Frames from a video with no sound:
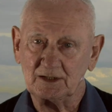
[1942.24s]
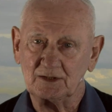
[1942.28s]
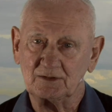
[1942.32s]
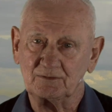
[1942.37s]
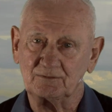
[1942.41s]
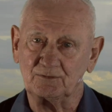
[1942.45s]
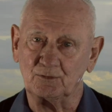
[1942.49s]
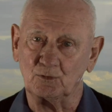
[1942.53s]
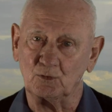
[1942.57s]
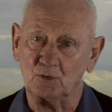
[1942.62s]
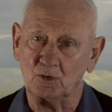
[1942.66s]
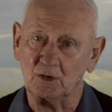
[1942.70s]

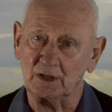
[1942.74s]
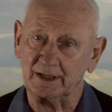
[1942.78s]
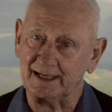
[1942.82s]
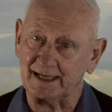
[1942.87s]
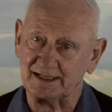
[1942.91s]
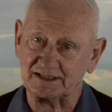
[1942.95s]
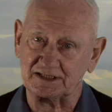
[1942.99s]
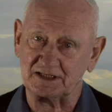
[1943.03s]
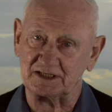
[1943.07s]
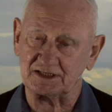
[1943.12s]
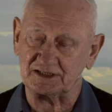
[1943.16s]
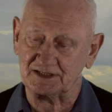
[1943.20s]
For
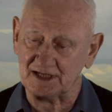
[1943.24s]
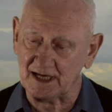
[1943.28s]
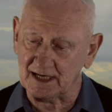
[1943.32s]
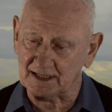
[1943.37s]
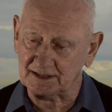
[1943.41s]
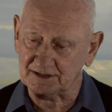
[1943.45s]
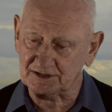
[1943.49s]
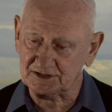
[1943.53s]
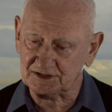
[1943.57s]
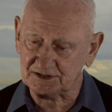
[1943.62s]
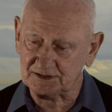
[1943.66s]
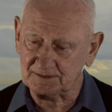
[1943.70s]

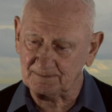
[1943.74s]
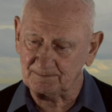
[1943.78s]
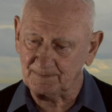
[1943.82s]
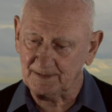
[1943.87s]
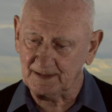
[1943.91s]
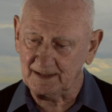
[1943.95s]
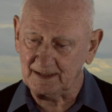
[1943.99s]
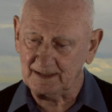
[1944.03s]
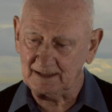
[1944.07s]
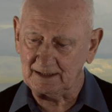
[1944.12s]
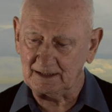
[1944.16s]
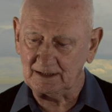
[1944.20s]
Kazantzakis,
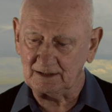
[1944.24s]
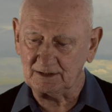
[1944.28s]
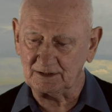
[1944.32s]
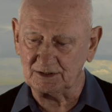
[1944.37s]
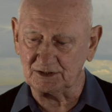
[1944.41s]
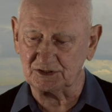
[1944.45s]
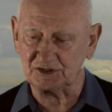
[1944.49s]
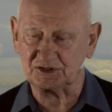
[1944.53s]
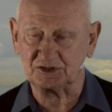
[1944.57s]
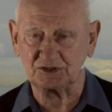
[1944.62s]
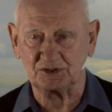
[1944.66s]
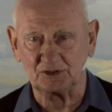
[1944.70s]
the
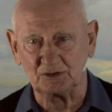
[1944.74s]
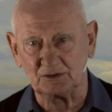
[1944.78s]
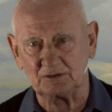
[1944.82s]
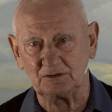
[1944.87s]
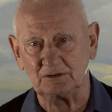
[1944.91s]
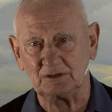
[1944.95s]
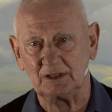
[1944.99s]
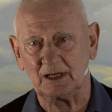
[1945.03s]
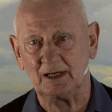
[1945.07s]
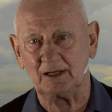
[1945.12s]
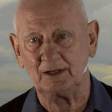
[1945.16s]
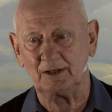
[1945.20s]

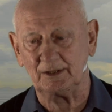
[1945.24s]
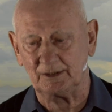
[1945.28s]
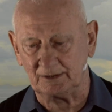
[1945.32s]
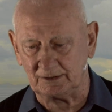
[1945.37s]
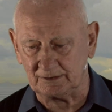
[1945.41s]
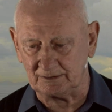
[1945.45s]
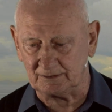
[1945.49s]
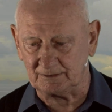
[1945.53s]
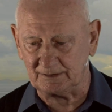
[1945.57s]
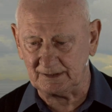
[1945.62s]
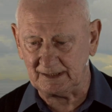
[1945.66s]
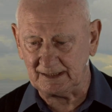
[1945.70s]
soul
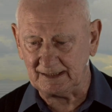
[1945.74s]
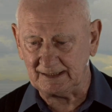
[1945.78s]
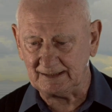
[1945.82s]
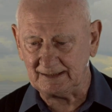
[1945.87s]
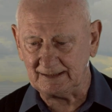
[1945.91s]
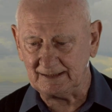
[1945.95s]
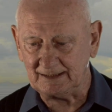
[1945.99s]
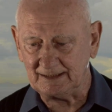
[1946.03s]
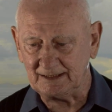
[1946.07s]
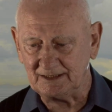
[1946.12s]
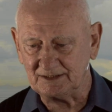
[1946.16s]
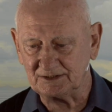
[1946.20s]
alone
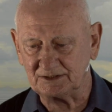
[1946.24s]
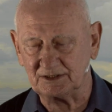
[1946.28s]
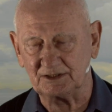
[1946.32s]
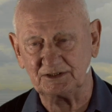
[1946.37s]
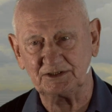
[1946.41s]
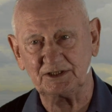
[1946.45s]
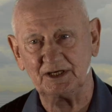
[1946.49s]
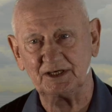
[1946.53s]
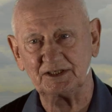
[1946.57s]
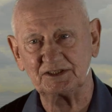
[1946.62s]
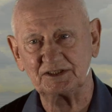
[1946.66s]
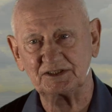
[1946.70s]

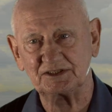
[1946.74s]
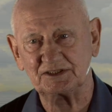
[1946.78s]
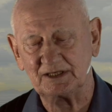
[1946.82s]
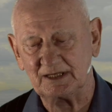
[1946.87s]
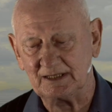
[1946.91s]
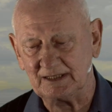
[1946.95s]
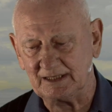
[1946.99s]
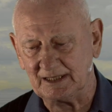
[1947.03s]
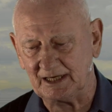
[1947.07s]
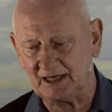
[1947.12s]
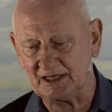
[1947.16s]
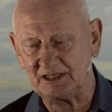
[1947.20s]
suggests
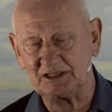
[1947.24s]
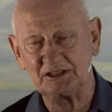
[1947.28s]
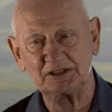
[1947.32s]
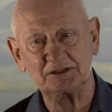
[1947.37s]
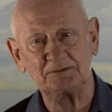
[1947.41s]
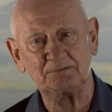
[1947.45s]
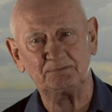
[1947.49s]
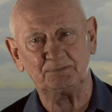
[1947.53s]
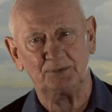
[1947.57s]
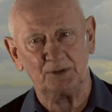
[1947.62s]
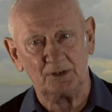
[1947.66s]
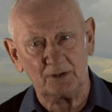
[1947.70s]
a
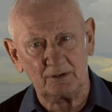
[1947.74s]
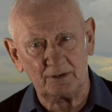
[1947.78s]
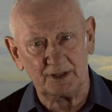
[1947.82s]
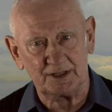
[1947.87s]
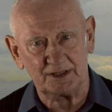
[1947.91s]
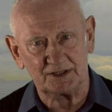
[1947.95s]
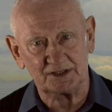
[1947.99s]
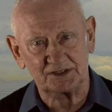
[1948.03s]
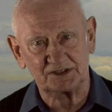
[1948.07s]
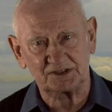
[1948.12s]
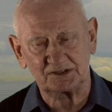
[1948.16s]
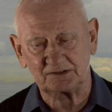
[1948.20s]

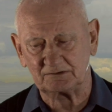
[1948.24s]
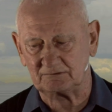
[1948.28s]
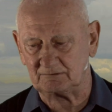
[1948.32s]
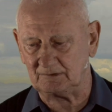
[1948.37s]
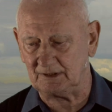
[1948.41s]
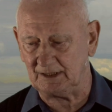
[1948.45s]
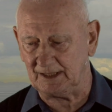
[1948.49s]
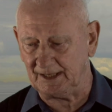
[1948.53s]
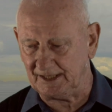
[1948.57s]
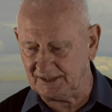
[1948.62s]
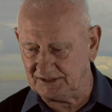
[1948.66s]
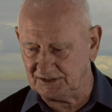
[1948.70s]
spurious
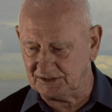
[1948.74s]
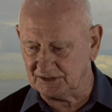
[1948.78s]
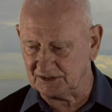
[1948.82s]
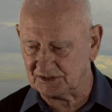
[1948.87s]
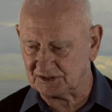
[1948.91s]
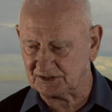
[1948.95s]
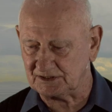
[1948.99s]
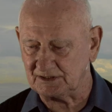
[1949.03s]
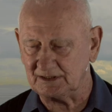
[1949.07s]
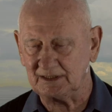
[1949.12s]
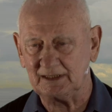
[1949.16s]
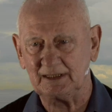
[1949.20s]

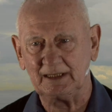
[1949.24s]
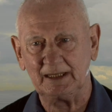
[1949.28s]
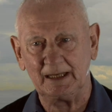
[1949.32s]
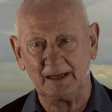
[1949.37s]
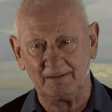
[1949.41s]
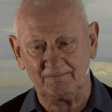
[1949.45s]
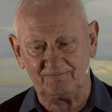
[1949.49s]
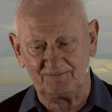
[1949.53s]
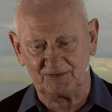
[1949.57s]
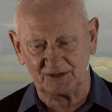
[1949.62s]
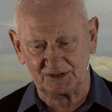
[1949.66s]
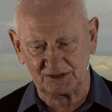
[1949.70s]
religious
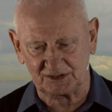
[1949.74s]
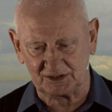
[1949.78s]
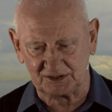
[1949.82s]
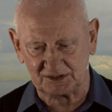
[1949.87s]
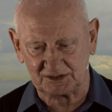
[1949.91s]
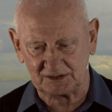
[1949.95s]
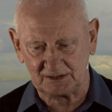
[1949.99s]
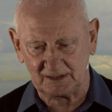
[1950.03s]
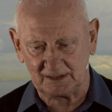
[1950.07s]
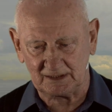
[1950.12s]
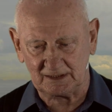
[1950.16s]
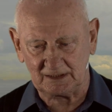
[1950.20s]

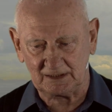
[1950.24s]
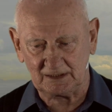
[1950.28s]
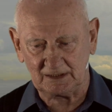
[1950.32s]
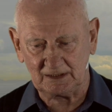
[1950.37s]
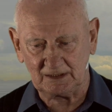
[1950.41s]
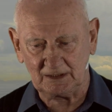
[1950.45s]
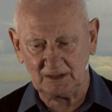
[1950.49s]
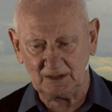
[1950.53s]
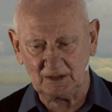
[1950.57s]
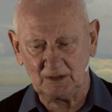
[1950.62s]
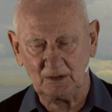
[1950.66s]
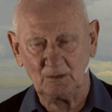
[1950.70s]
emphasis,
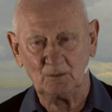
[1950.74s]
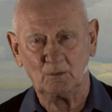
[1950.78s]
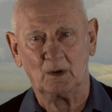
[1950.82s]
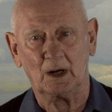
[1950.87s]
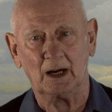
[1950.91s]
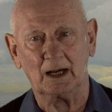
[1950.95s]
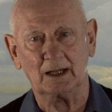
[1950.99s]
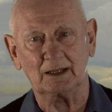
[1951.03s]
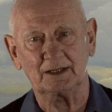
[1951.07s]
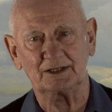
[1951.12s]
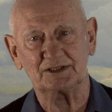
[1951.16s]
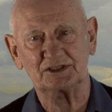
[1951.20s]

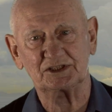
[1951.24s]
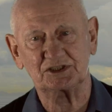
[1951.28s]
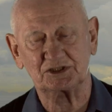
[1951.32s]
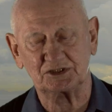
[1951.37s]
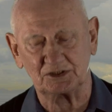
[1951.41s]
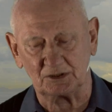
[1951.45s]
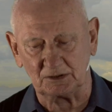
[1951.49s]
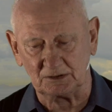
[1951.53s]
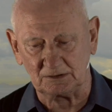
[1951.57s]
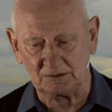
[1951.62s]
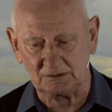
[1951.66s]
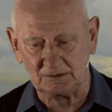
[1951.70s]
while the
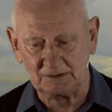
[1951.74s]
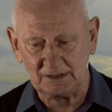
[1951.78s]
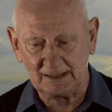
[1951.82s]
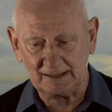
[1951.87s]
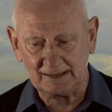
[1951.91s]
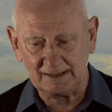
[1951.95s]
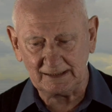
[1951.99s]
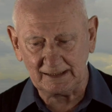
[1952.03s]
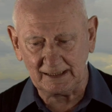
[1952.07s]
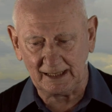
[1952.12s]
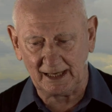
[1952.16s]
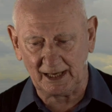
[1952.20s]
soul
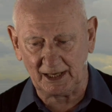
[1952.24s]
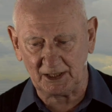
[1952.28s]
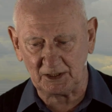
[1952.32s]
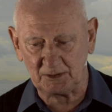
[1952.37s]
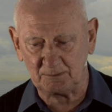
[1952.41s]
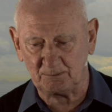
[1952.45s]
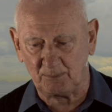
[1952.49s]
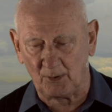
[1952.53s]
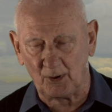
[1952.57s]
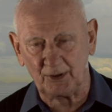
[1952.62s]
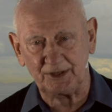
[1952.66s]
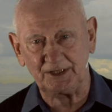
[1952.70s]

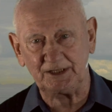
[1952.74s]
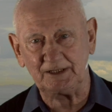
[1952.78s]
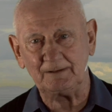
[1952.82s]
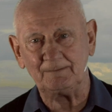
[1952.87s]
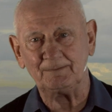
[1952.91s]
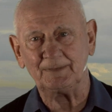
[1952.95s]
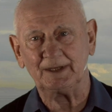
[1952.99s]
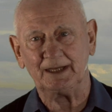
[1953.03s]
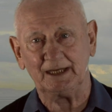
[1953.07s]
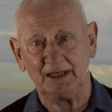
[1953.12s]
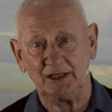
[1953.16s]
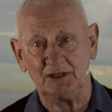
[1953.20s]
and body
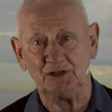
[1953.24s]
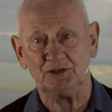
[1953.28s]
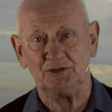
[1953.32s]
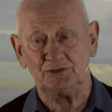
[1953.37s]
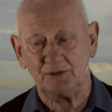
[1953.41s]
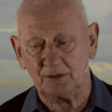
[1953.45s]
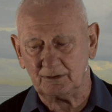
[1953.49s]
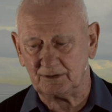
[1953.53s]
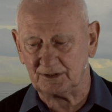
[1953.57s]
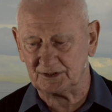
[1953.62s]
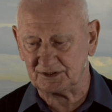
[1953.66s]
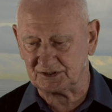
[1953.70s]
in
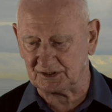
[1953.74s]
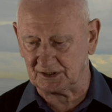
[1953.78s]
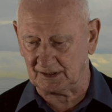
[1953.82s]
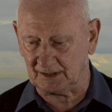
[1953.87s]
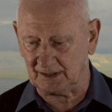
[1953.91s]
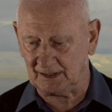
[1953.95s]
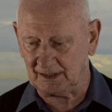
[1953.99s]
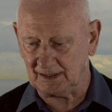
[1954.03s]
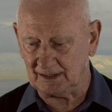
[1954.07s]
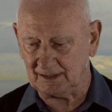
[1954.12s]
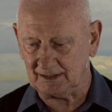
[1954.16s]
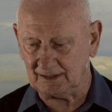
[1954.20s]

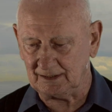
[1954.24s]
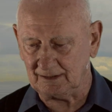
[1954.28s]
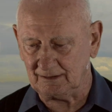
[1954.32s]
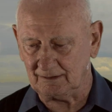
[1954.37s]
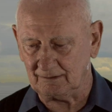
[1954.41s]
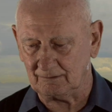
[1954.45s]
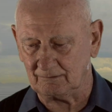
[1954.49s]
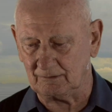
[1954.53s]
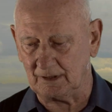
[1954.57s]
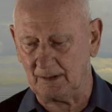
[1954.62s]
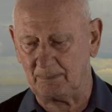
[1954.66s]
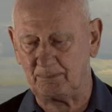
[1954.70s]
unison
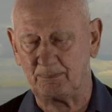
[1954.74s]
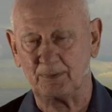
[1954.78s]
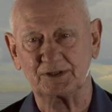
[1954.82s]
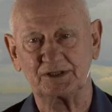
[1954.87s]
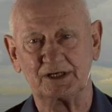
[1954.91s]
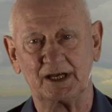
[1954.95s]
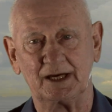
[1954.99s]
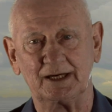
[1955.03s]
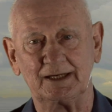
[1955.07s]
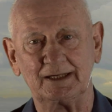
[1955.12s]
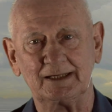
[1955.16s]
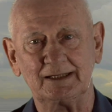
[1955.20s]

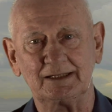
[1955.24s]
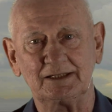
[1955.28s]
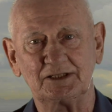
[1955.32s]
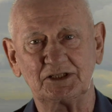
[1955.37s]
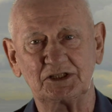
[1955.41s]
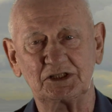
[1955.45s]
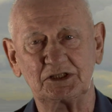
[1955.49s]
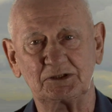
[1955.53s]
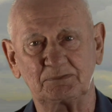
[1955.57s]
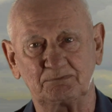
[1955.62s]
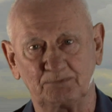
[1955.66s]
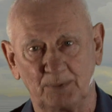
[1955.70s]
represent
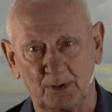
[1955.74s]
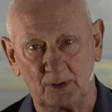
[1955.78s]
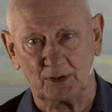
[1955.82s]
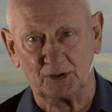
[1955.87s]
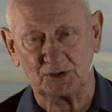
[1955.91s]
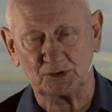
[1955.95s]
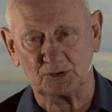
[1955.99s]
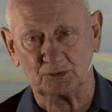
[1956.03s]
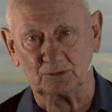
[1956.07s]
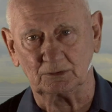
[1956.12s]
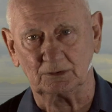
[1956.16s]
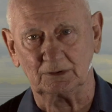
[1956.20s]

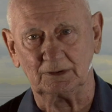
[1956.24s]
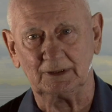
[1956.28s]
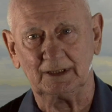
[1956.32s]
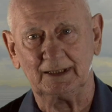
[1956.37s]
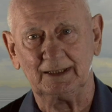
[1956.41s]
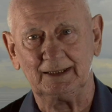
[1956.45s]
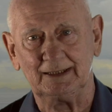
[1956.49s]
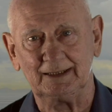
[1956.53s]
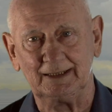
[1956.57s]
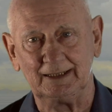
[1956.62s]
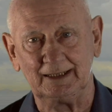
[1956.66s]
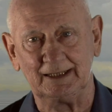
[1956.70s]
spiritual
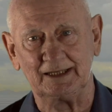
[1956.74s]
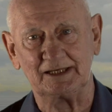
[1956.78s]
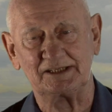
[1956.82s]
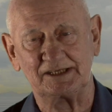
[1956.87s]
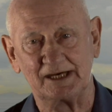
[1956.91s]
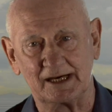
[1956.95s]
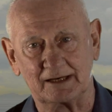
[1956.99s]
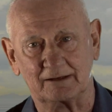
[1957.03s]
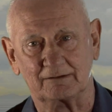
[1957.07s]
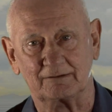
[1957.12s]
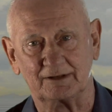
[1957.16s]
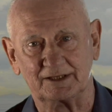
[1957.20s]

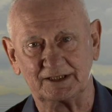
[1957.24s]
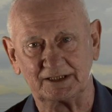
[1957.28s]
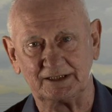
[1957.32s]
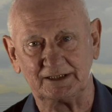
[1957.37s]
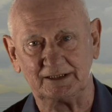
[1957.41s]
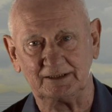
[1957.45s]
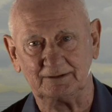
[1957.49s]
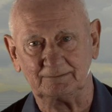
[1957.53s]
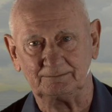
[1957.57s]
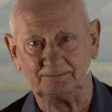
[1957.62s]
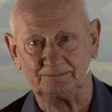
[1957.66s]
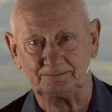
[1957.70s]

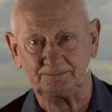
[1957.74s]
integrity.